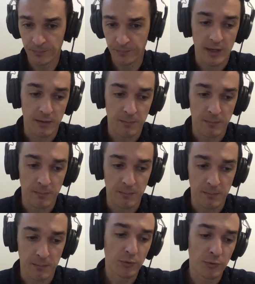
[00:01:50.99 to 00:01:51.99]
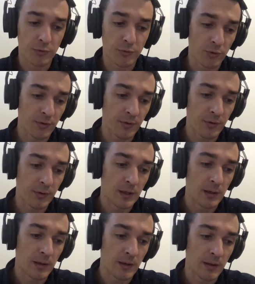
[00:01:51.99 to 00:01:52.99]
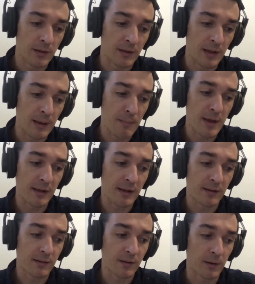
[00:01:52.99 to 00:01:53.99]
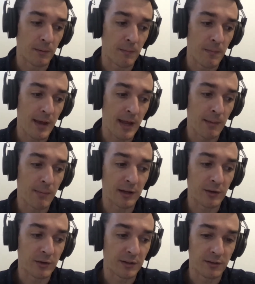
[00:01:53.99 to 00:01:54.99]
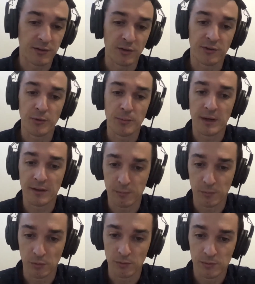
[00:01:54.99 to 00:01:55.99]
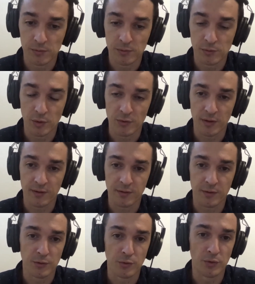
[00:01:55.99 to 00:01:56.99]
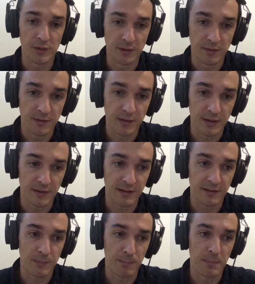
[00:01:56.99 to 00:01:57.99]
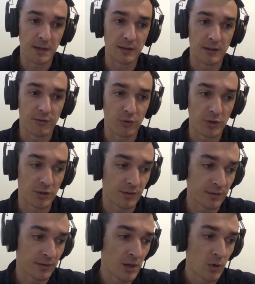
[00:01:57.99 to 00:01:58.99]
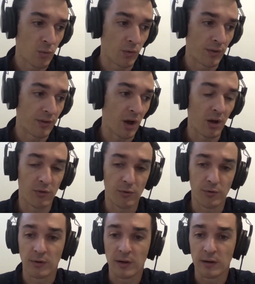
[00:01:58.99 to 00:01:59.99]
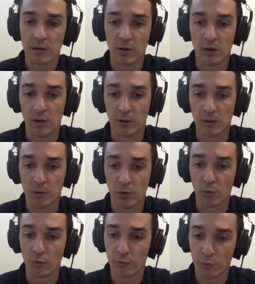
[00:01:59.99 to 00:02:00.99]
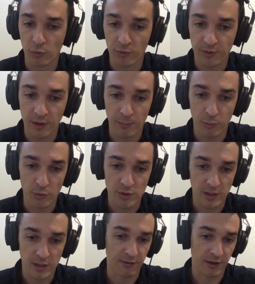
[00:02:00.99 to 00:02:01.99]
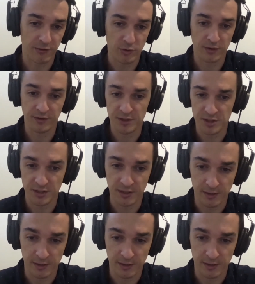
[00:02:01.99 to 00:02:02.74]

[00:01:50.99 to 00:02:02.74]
And being open source, that makes uh, Airbyte connectors customizable address your needs. And that's a big difference with other uh, closed source approach like Fivetran, DJ